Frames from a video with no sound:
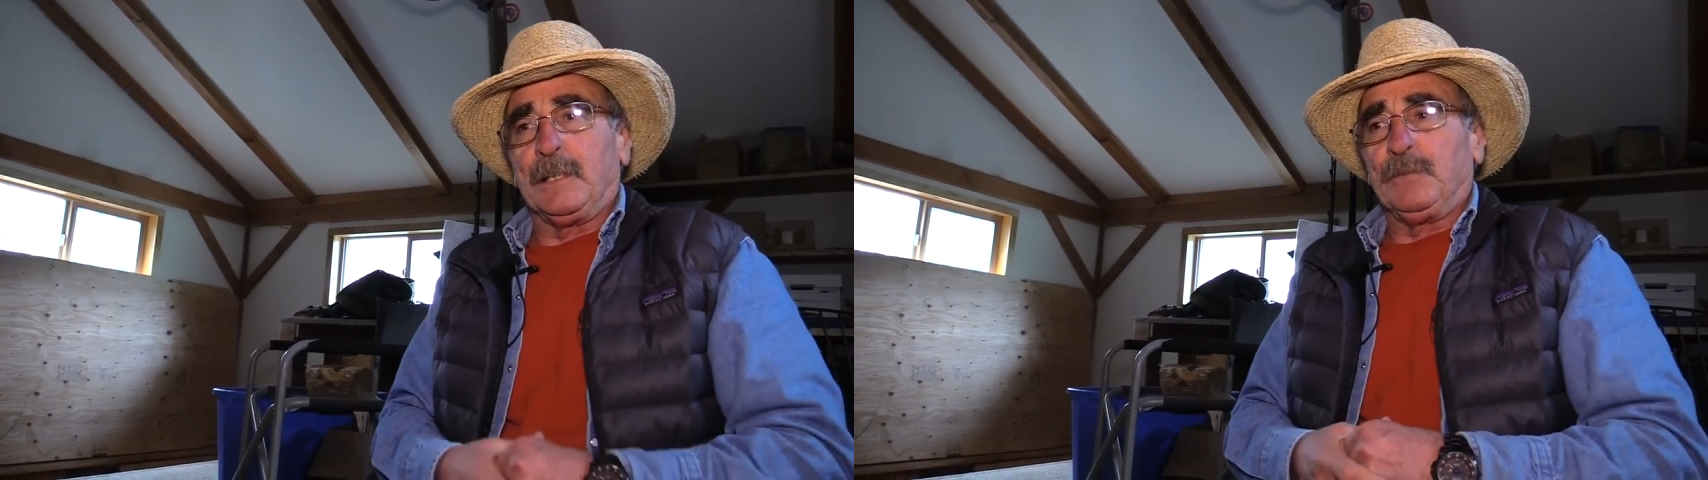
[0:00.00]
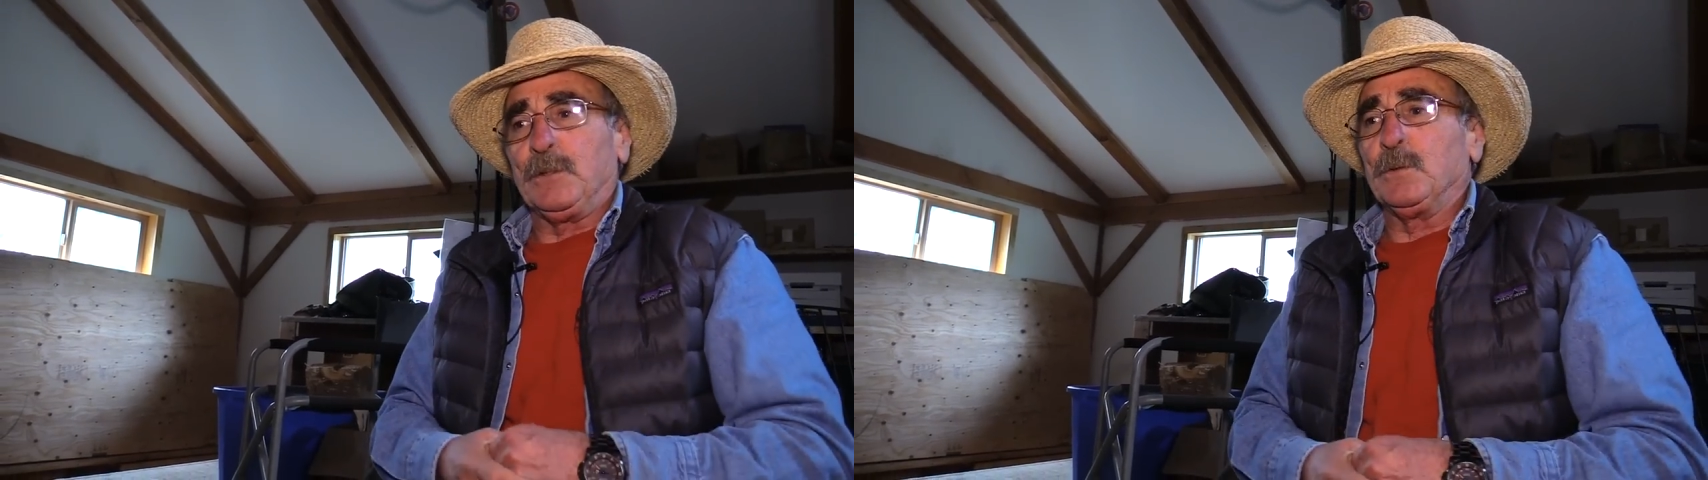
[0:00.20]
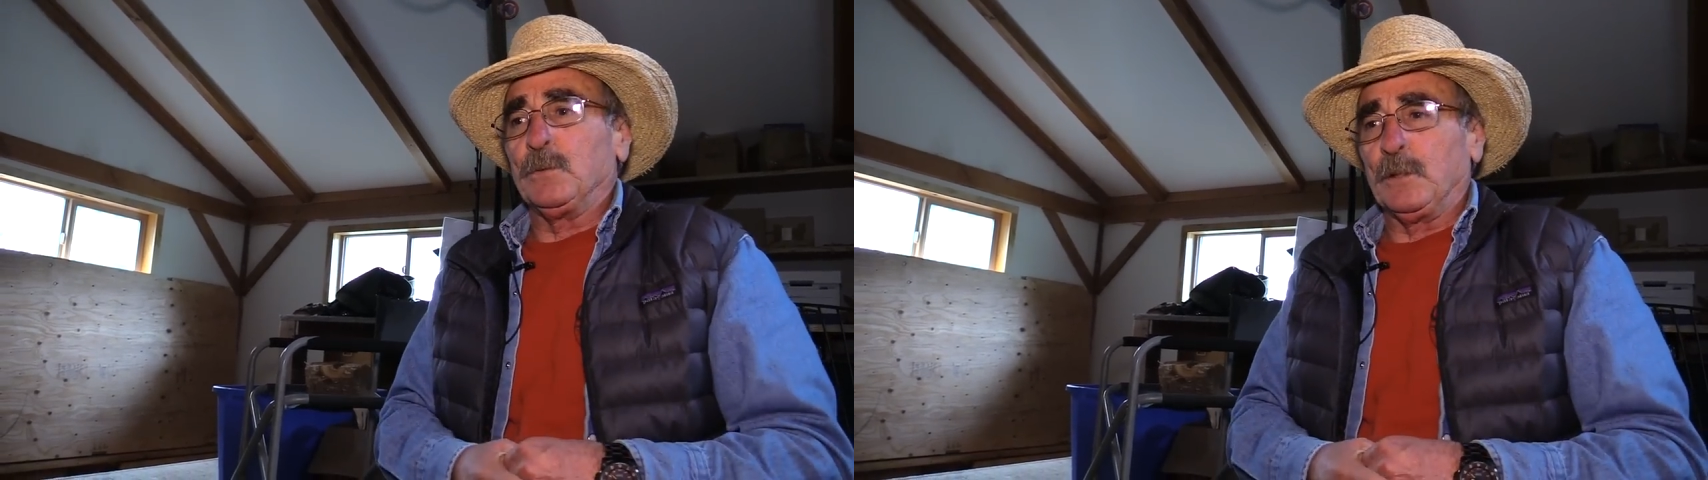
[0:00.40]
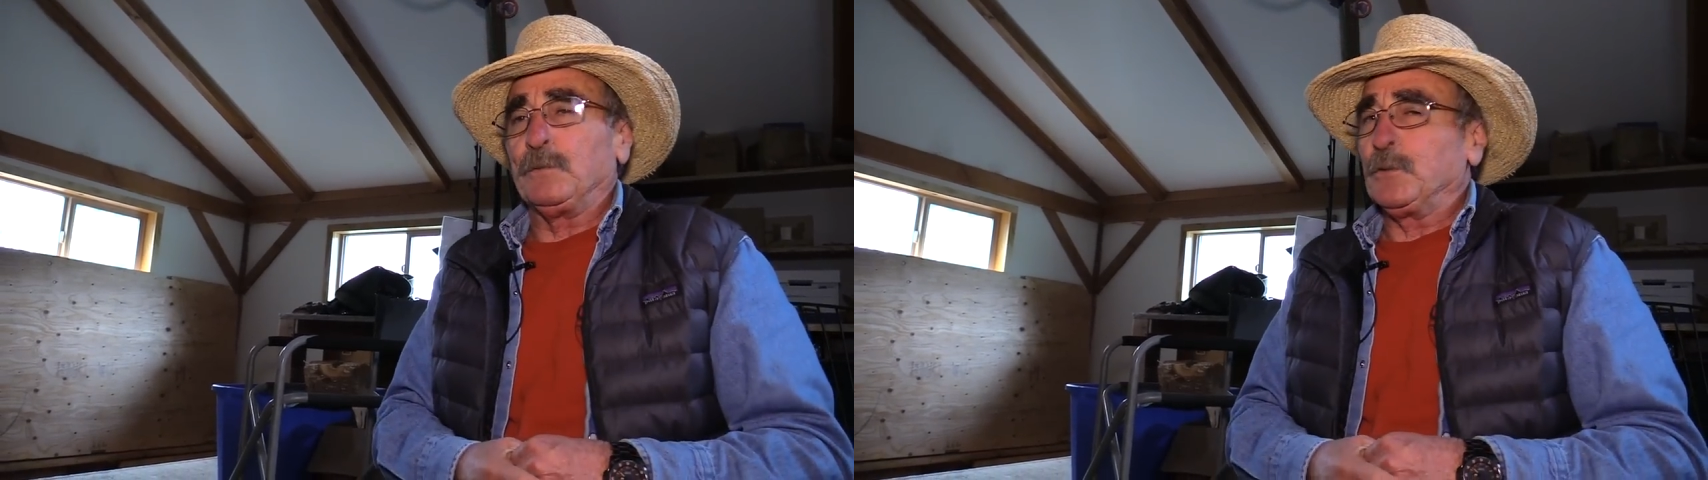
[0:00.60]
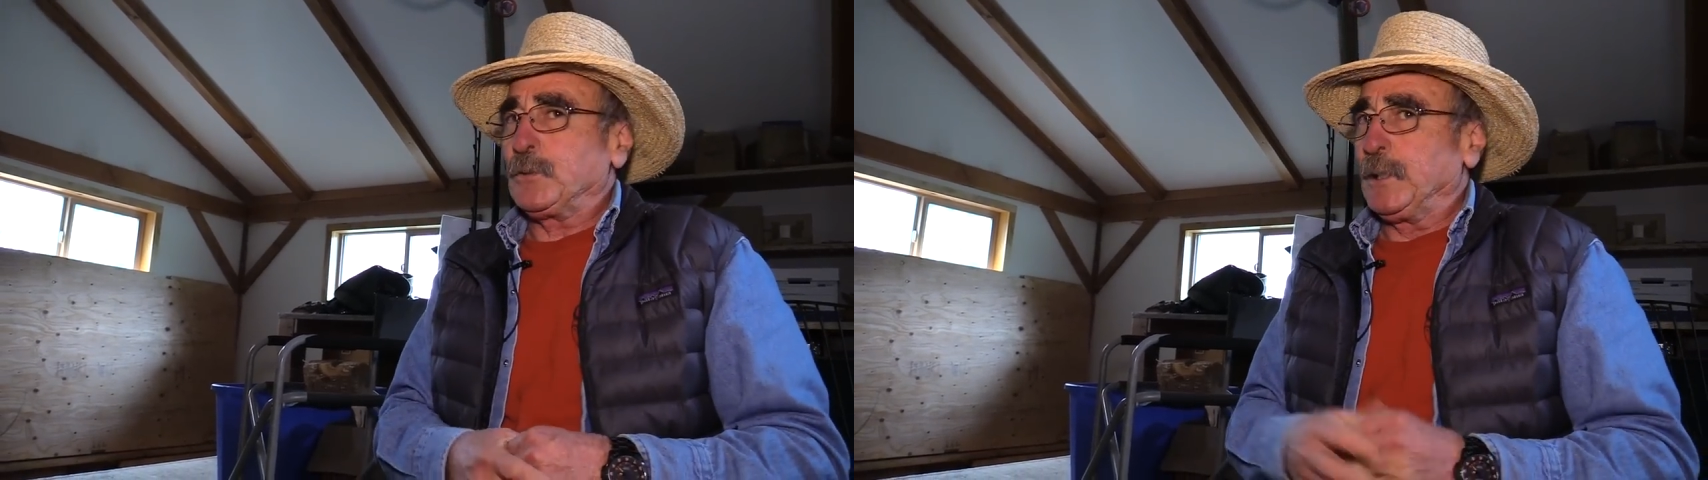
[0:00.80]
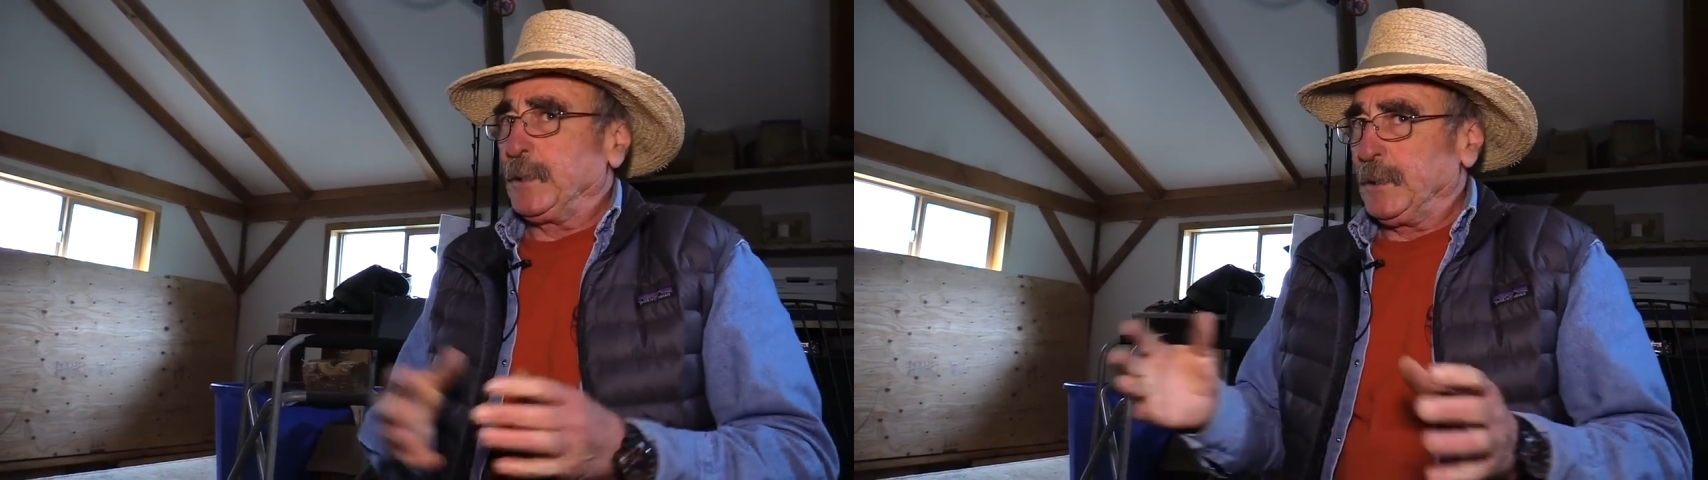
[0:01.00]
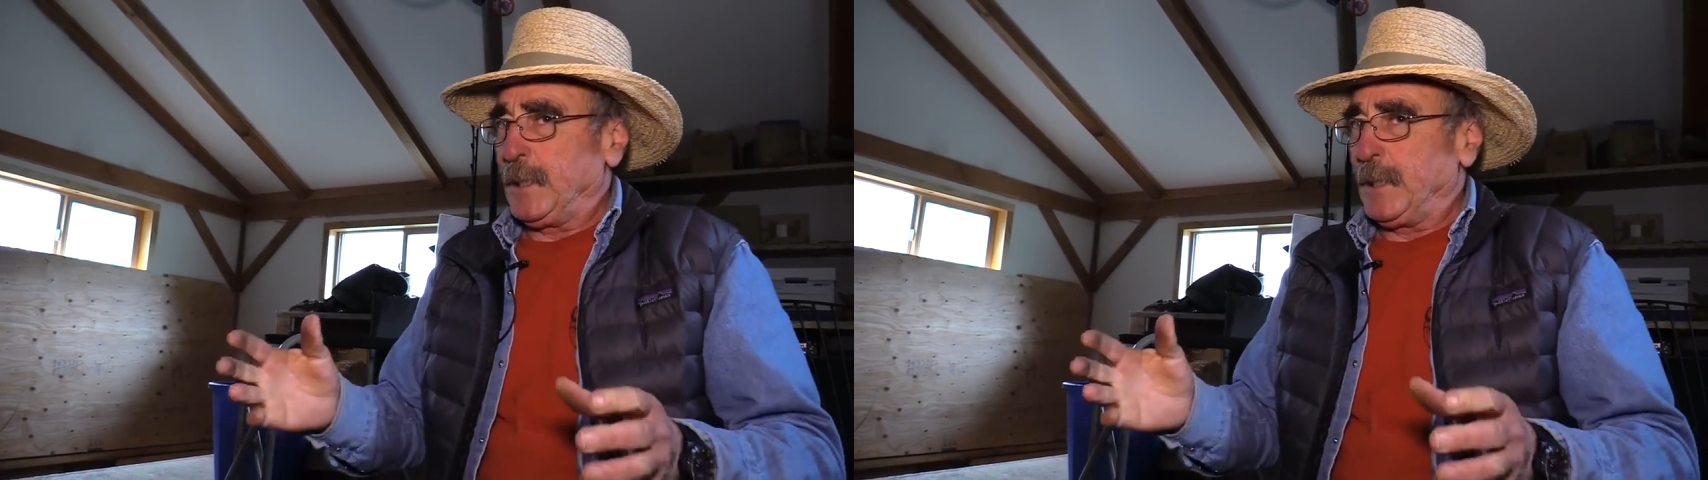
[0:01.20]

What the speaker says: if you're thinking